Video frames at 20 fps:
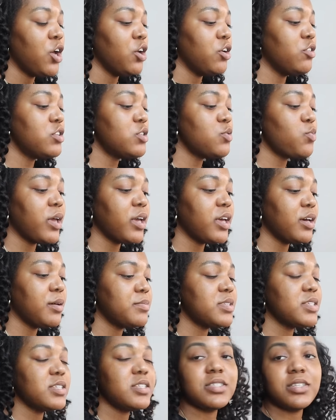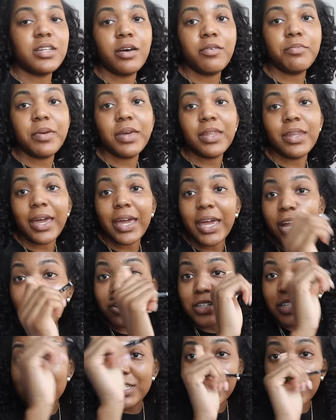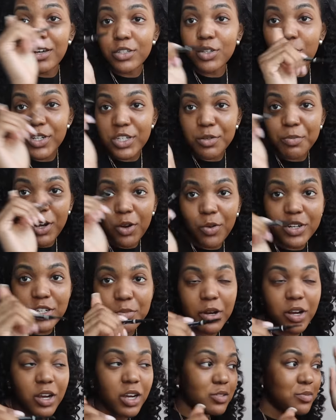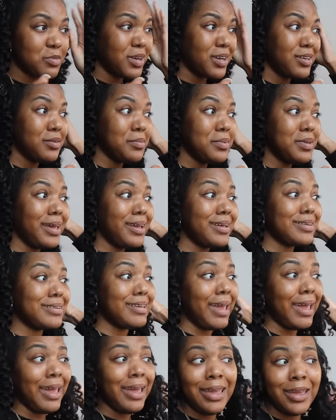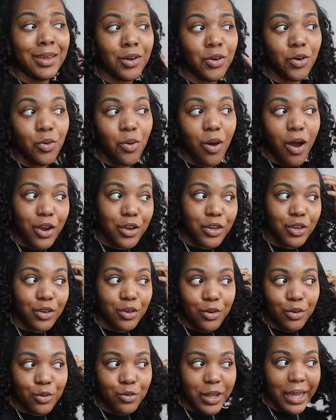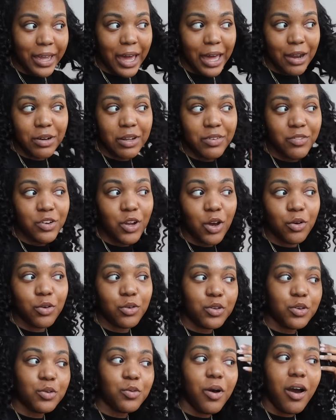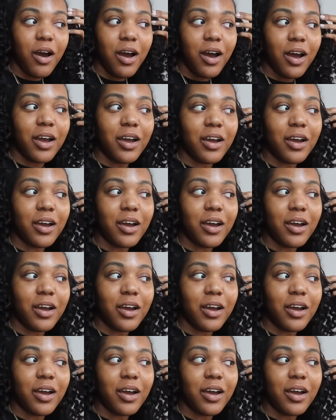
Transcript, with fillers: You just wake up to stuff being like, hair details, question mark, question mark, question mark. You're like, dang, who are you? Like, I don't even know who you are.